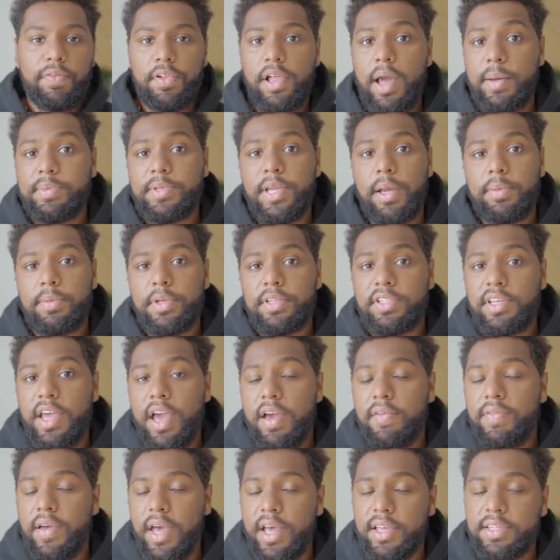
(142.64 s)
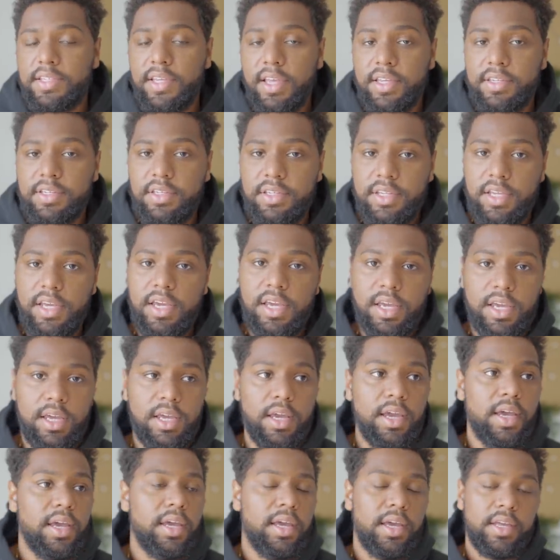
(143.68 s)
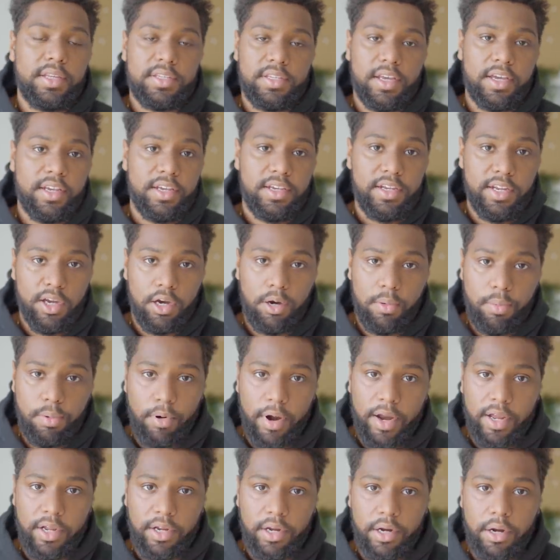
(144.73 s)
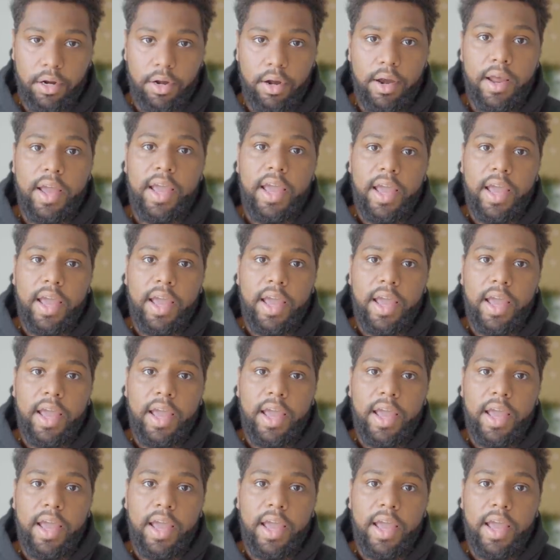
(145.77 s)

if a laptop doesn't have SSD, it's a deal breaker.